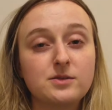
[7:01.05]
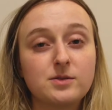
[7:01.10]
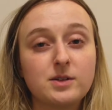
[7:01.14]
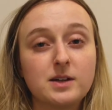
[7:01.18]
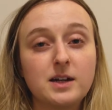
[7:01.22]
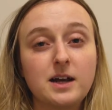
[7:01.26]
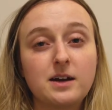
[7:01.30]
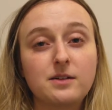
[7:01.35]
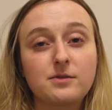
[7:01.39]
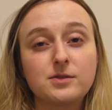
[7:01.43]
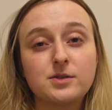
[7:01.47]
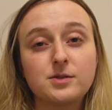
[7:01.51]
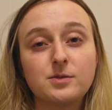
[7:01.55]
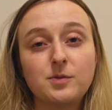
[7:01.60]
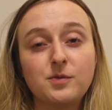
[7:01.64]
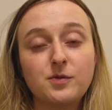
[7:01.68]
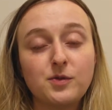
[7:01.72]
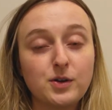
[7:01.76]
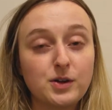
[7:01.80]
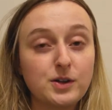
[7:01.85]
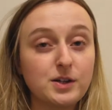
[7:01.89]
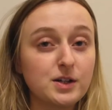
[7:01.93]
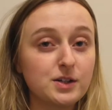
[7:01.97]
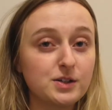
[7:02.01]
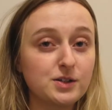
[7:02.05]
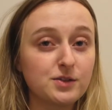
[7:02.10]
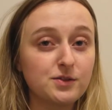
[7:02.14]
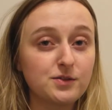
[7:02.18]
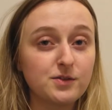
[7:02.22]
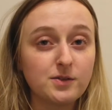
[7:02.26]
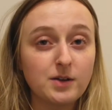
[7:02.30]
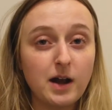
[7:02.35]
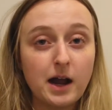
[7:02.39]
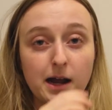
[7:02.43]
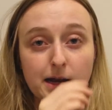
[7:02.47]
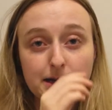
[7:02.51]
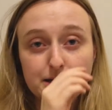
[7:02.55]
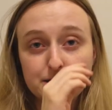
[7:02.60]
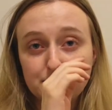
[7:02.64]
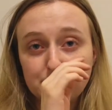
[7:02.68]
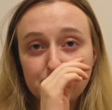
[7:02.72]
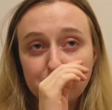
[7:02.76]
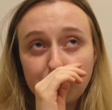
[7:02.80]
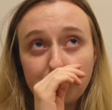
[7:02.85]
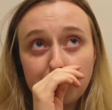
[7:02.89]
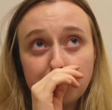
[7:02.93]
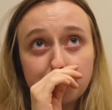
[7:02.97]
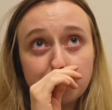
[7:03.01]
right after before you touch your eyes or
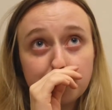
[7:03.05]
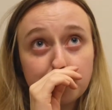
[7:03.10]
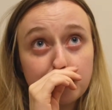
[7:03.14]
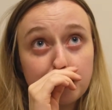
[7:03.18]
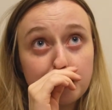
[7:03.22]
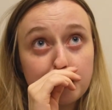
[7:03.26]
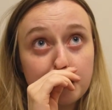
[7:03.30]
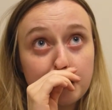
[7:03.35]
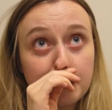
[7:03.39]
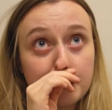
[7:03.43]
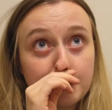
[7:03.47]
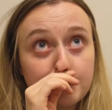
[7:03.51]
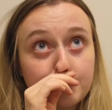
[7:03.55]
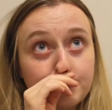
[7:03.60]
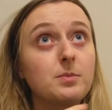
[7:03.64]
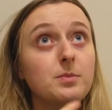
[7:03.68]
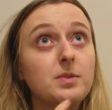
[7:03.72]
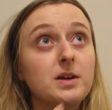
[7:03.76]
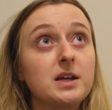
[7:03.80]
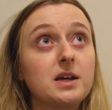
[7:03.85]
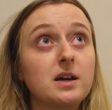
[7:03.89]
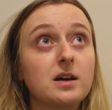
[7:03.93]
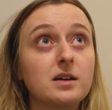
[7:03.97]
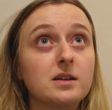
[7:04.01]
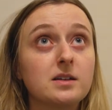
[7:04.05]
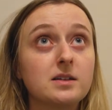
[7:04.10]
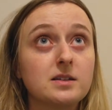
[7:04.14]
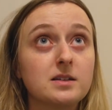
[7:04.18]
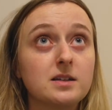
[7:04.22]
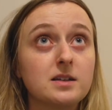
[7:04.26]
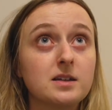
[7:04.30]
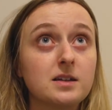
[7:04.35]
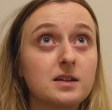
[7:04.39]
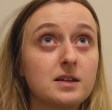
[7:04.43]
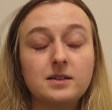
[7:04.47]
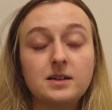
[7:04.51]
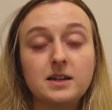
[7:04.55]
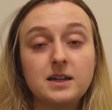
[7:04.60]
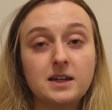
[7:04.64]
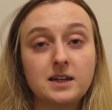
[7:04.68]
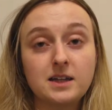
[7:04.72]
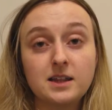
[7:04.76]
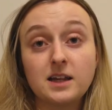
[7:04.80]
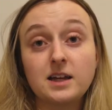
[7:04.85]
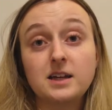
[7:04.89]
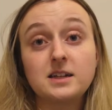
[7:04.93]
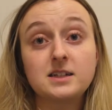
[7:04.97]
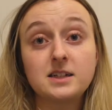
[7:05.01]
your face or anything, because it
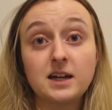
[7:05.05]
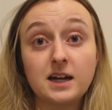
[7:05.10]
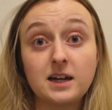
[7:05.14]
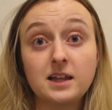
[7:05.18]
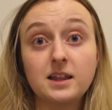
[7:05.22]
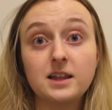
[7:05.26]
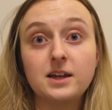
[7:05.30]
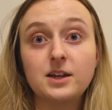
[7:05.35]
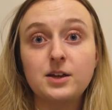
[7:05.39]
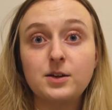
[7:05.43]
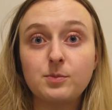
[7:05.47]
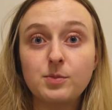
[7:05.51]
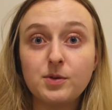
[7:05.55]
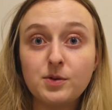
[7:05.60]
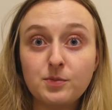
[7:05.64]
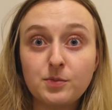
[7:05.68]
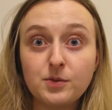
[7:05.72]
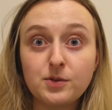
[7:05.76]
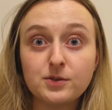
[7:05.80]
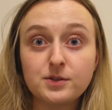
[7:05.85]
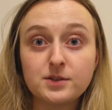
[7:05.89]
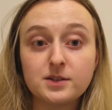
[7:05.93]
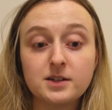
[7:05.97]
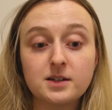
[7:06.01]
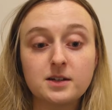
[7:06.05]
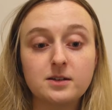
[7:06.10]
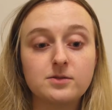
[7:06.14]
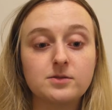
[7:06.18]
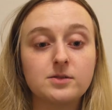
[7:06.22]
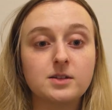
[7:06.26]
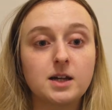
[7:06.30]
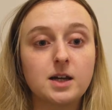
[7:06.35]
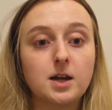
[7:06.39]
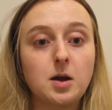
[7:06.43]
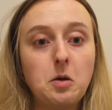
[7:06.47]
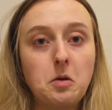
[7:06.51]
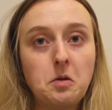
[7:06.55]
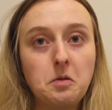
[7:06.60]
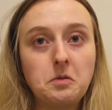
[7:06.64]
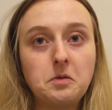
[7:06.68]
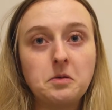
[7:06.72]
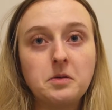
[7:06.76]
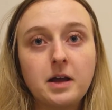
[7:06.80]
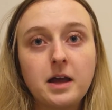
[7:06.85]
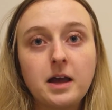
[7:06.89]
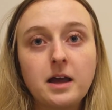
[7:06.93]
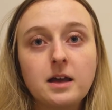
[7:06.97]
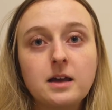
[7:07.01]
can like dilate your pupils. And I was like, oh,
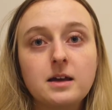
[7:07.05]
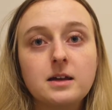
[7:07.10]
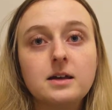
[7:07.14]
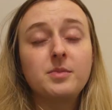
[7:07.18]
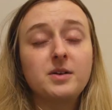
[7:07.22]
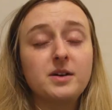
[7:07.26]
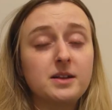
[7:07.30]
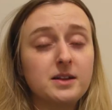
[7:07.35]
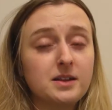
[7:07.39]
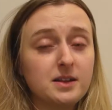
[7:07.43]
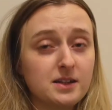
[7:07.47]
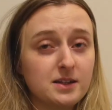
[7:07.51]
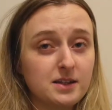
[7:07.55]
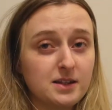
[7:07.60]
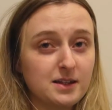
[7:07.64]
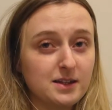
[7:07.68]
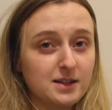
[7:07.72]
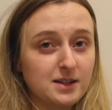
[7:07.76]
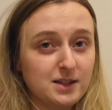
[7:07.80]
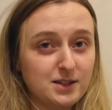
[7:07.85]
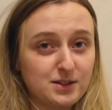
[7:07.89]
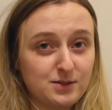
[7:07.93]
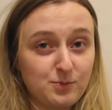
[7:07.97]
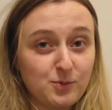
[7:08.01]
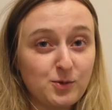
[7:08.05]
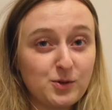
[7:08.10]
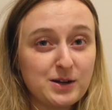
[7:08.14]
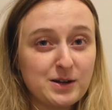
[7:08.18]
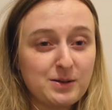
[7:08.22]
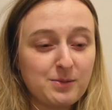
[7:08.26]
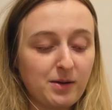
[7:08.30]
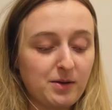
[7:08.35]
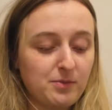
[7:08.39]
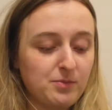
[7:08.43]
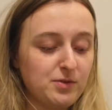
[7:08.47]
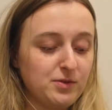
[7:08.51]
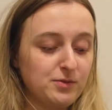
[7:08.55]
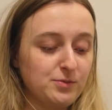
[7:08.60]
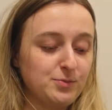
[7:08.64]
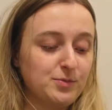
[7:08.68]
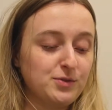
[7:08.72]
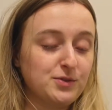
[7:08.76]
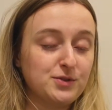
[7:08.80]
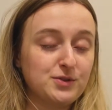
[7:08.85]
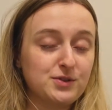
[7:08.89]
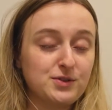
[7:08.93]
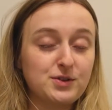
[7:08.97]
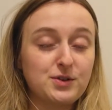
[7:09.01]
okay. But this morning my
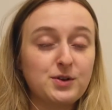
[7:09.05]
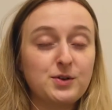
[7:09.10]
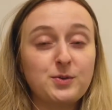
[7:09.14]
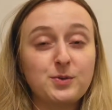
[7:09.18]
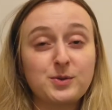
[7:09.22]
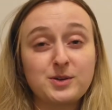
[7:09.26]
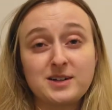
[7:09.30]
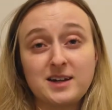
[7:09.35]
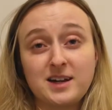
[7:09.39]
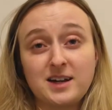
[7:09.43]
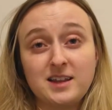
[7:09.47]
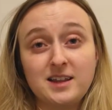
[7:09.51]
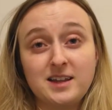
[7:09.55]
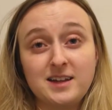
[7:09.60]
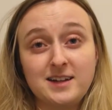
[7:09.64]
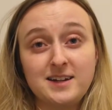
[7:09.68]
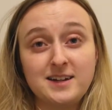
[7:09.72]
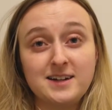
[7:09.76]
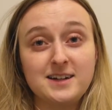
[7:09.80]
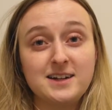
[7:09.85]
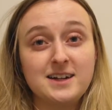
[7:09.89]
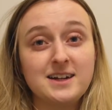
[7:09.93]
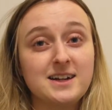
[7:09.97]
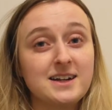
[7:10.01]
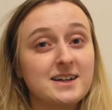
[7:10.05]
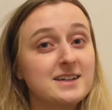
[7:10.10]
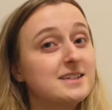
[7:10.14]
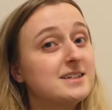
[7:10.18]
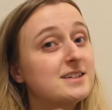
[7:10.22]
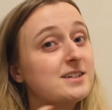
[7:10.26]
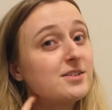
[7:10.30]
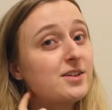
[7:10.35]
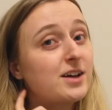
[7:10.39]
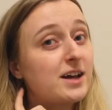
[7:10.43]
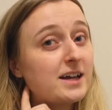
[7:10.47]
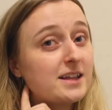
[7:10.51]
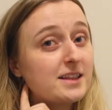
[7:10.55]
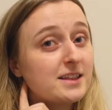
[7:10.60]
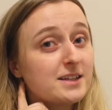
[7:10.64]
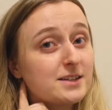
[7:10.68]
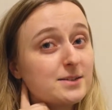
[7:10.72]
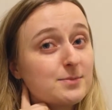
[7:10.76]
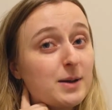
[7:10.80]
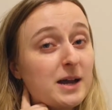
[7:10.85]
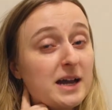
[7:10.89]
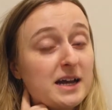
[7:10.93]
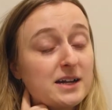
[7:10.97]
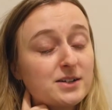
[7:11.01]
pupils were dilated and I still had
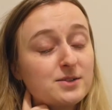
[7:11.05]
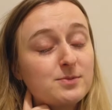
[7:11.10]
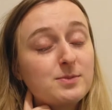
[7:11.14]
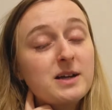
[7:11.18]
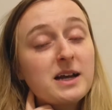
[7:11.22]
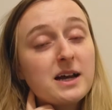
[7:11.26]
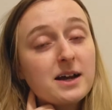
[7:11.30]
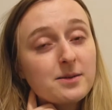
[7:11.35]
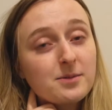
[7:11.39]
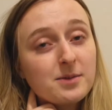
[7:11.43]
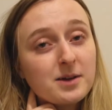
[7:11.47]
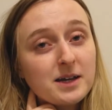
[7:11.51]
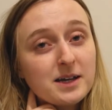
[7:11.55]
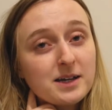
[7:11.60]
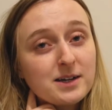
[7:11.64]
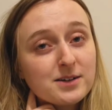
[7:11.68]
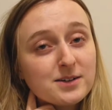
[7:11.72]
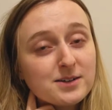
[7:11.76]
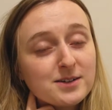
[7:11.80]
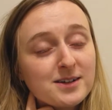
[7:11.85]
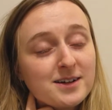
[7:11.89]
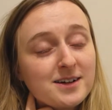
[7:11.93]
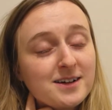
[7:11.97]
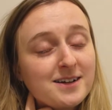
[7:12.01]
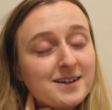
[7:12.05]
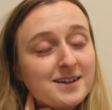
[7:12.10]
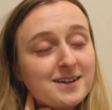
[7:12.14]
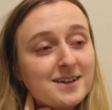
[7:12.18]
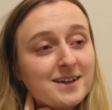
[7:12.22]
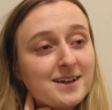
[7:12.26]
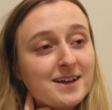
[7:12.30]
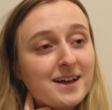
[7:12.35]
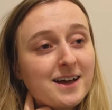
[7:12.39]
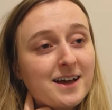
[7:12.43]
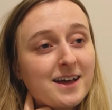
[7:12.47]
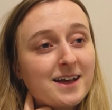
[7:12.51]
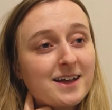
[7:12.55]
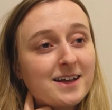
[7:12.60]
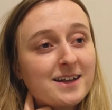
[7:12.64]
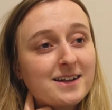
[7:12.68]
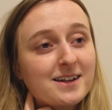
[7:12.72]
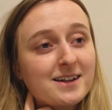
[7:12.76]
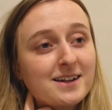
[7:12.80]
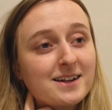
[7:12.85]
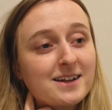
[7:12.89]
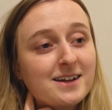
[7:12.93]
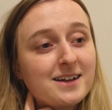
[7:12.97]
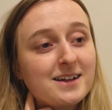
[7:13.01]
this patch behind my ear,
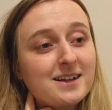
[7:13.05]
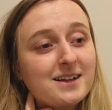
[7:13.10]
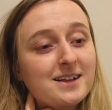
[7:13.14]
and